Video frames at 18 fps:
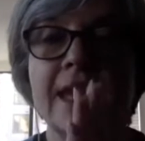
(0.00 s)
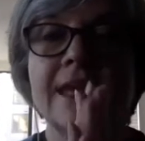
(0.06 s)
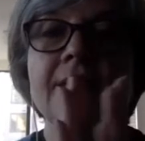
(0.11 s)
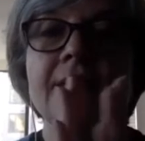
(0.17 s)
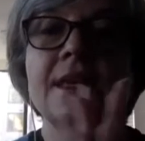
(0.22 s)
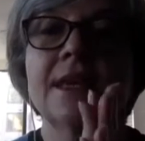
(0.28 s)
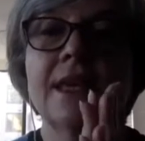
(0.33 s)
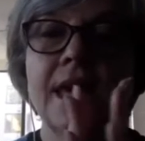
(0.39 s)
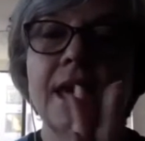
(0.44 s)

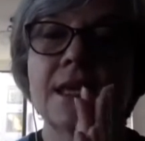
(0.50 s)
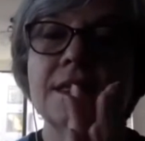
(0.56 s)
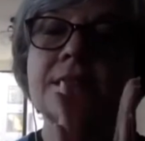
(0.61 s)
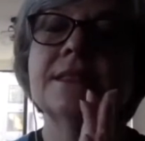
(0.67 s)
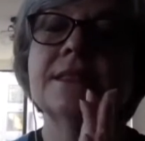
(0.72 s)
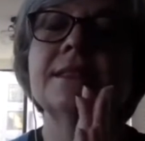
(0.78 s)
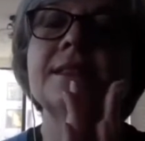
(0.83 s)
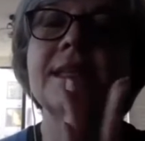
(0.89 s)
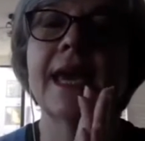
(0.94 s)
taking
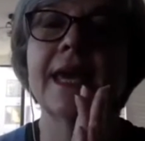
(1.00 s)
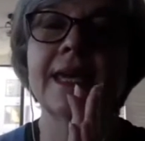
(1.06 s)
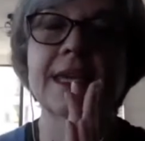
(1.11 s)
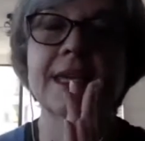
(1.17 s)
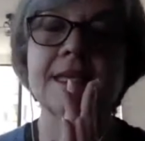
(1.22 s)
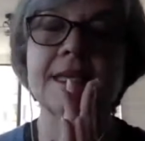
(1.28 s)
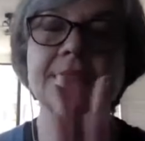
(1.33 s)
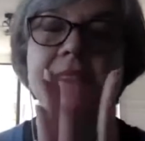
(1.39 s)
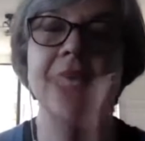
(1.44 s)

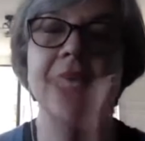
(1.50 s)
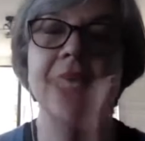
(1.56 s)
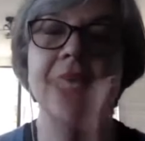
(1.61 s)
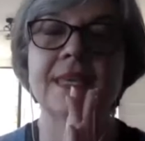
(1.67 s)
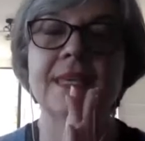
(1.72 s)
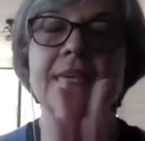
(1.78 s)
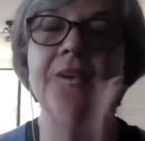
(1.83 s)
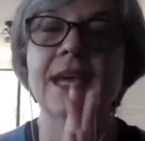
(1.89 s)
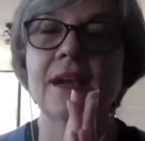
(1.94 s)
take,
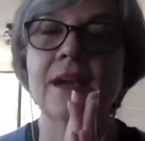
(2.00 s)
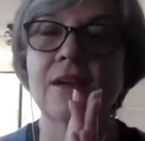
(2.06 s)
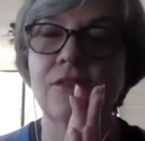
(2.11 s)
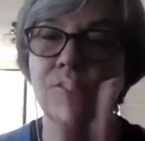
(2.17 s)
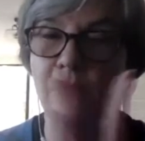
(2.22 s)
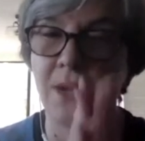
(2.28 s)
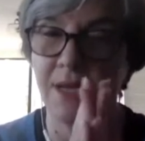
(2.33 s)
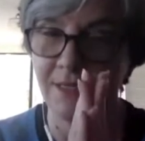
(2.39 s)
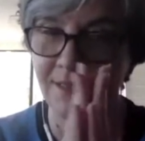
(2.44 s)
taking care
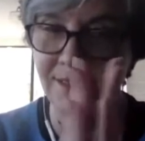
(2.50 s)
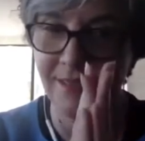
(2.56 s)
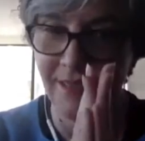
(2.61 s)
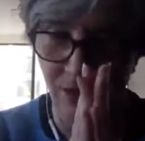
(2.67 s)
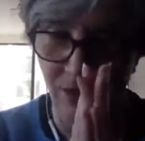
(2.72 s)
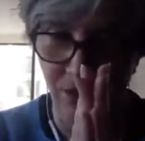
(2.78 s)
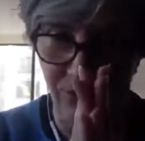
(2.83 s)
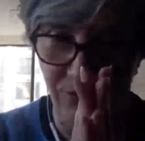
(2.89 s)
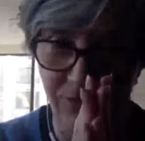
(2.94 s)
of
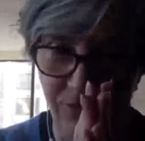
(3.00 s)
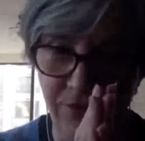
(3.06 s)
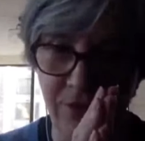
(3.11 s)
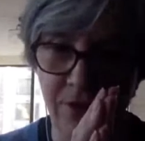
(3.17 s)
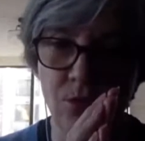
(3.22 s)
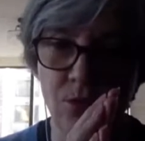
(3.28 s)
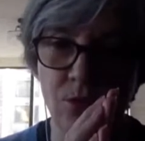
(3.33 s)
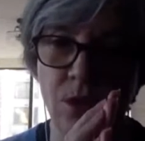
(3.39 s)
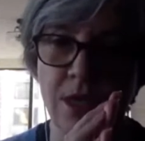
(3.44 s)
myself
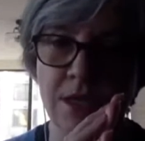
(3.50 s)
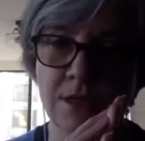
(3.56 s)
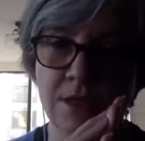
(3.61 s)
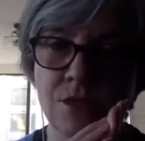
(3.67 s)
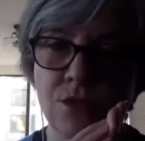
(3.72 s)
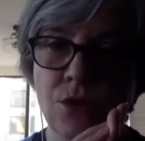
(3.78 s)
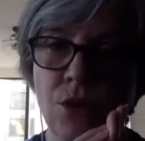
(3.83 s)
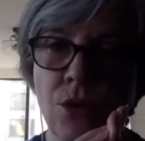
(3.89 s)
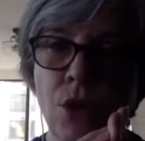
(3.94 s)

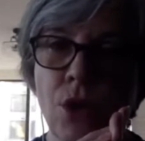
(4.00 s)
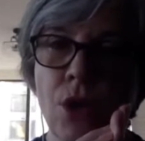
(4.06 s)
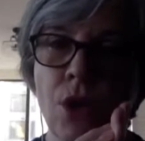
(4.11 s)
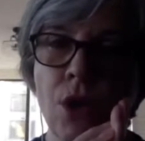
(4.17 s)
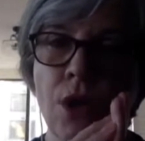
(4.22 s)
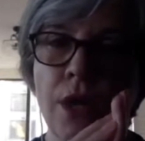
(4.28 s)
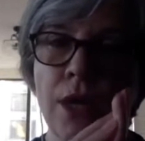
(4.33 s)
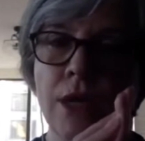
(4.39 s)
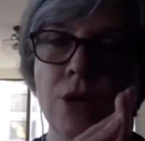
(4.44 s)
was
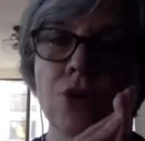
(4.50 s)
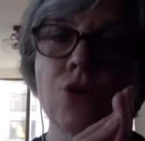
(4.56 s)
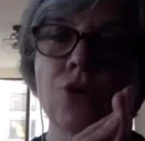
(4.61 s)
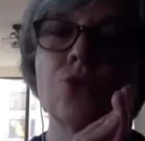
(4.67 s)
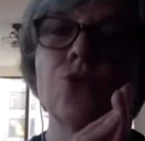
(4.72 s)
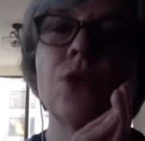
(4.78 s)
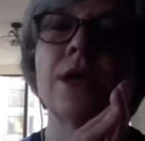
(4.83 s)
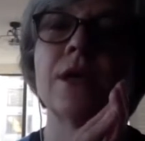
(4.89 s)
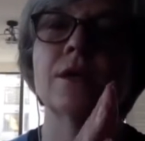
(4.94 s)

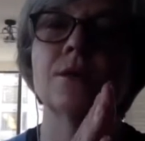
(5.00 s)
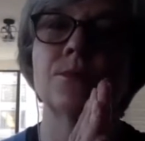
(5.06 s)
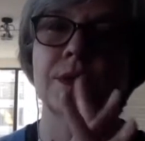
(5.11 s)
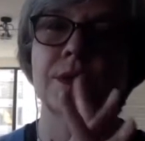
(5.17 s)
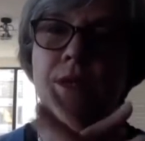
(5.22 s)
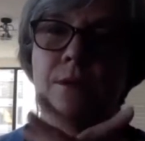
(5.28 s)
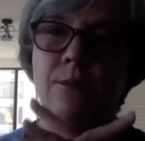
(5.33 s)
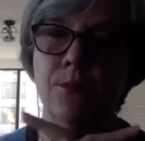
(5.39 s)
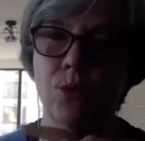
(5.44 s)

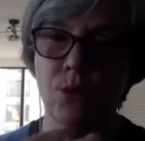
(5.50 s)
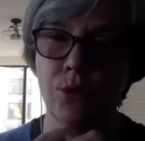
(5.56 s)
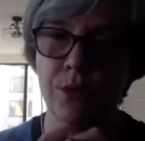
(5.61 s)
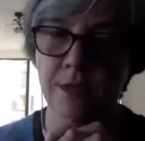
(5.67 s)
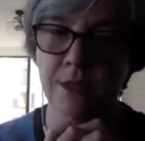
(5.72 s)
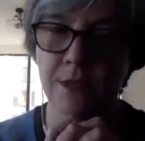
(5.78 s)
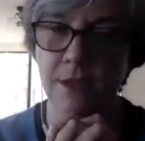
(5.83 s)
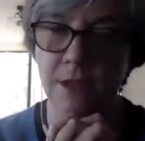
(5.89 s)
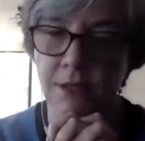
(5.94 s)
incredibly
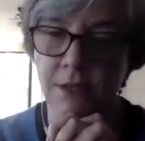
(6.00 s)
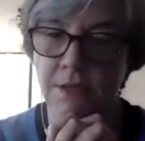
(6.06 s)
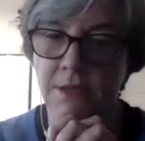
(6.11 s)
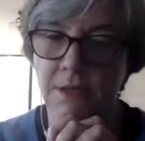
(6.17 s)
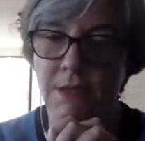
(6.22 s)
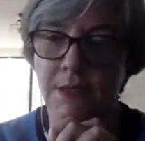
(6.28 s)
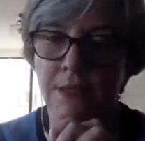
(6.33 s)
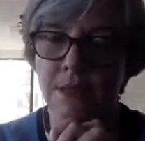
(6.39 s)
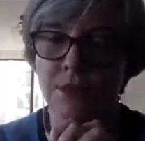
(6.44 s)
important
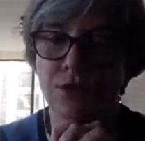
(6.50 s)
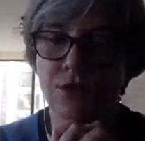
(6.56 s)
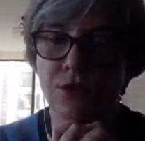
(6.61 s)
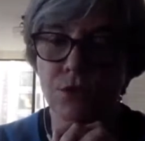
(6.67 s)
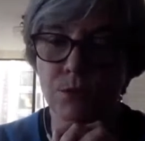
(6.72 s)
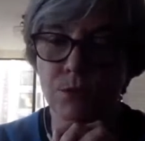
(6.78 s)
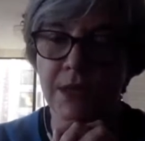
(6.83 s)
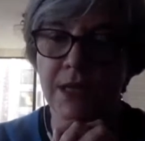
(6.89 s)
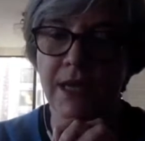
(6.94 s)

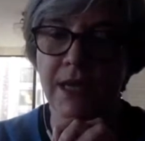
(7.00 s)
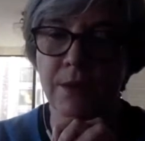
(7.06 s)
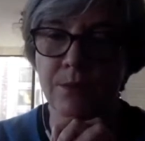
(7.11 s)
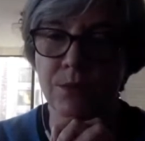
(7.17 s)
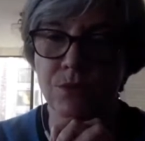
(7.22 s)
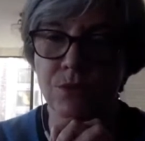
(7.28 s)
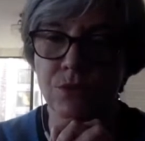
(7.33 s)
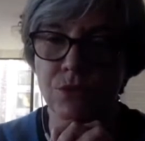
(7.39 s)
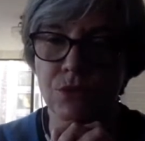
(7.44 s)
to be
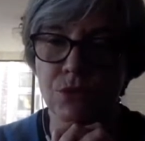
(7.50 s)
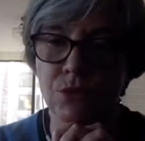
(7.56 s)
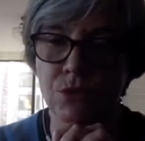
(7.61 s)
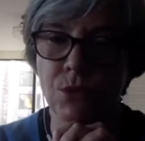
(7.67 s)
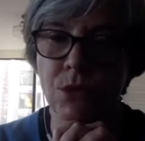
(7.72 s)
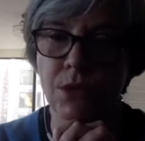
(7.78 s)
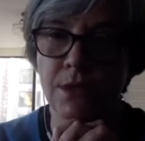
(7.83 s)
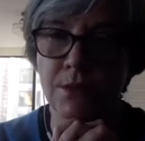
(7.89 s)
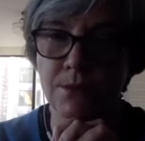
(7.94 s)
able
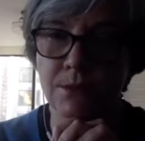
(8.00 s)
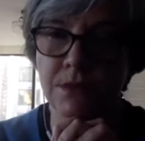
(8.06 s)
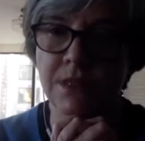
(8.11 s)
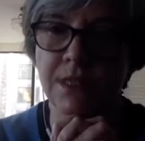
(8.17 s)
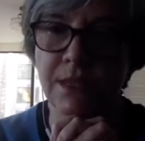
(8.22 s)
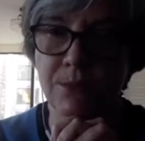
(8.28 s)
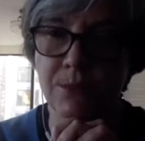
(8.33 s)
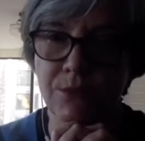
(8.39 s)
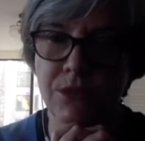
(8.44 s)
to um,
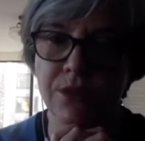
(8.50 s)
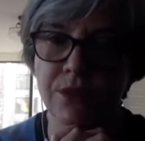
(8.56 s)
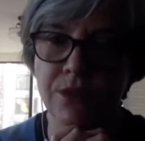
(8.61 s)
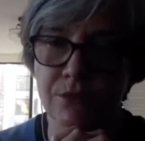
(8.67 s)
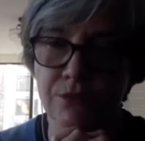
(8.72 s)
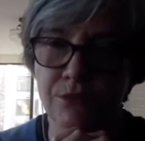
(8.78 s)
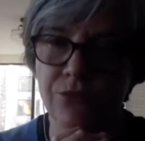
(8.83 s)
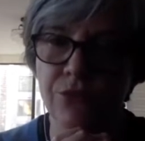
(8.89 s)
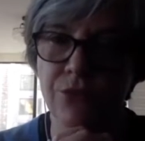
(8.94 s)
stay
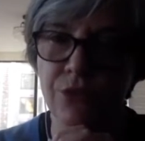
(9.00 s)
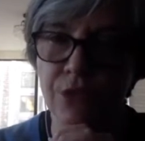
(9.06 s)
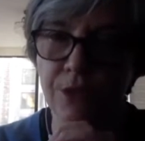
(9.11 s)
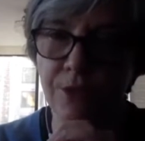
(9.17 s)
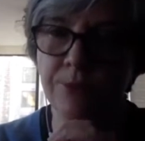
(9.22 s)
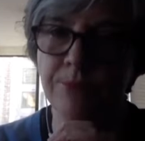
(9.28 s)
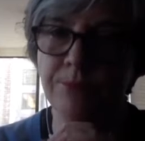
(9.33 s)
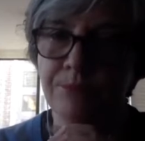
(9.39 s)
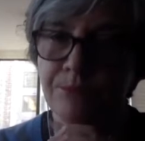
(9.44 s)
present for
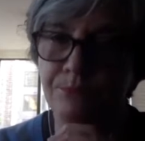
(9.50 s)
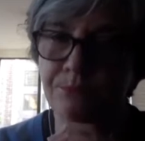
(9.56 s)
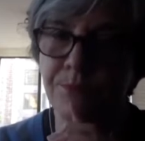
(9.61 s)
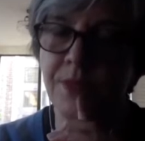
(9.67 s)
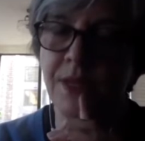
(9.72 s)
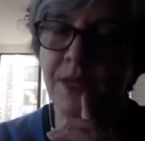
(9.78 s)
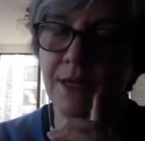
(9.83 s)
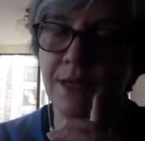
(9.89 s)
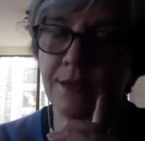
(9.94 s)
him.
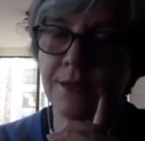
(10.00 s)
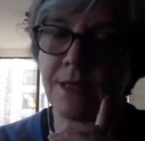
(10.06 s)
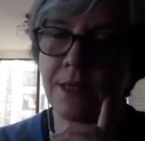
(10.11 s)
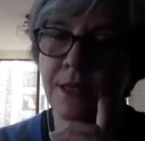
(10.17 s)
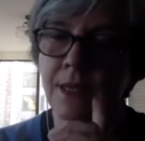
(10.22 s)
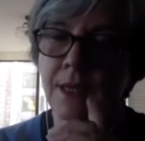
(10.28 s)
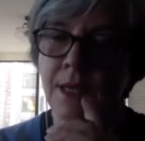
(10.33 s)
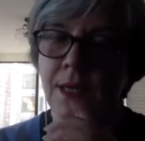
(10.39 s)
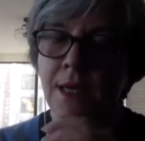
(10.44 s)
Yeah.
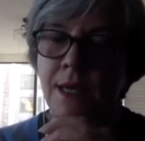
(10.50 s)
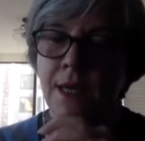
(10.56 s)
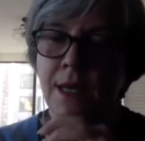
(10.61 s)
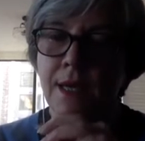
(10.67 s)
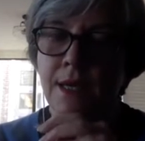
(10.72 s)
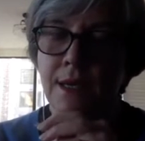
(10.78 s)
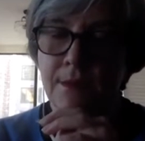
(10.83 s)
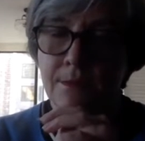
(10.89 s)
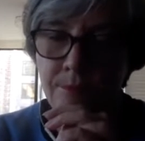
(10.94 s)

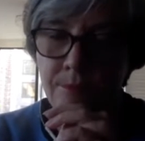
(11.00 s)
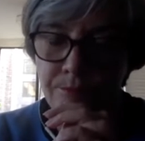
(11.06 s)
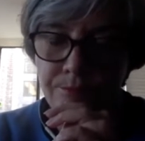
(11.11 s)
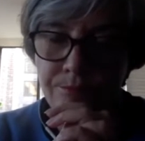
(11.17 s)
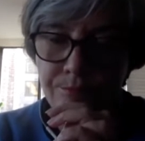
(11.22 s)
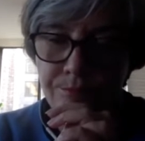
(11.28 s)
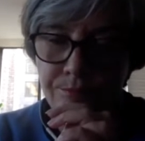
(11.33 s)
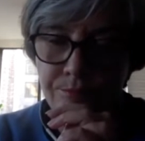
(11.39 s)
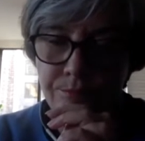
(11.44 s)

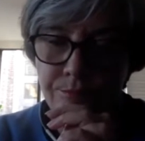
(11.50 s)
Um,